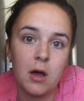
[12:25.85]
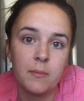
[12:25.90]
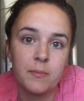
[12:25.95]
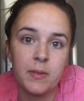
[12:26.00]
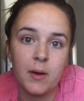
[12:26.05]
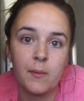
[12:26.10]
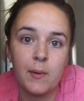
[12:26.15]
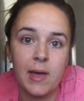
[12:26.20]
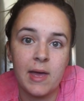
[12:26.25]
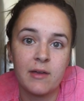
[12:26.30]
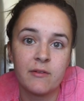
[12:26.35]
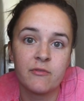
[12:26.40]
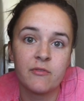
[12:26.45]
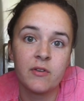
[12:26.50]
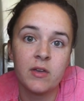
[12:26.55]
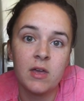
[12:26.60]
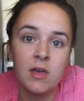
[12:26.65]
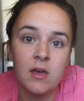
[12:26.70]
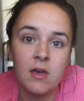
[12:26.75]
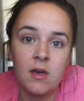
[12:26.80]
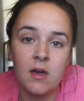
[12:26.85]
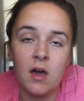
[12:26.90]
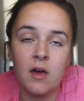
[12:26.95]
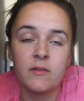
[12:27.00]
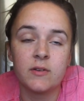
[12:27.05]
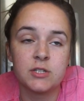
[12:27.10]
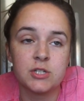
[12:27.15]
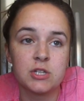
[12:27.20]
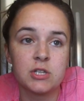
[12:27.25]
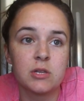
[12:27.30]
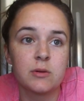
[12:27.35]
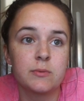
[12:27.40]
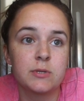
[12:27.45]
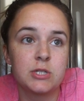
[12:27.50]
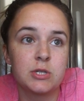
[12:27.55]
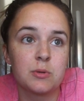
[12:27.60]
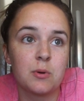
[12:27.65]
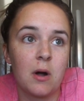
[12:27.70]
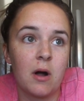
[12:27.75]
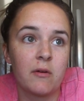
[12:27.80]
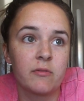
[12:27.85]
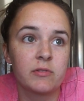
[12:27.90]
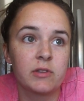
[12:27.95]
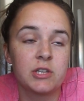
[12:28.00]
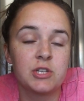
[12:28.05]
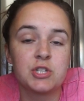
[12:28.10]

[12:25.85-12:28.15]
That way, if eventually we do off leash,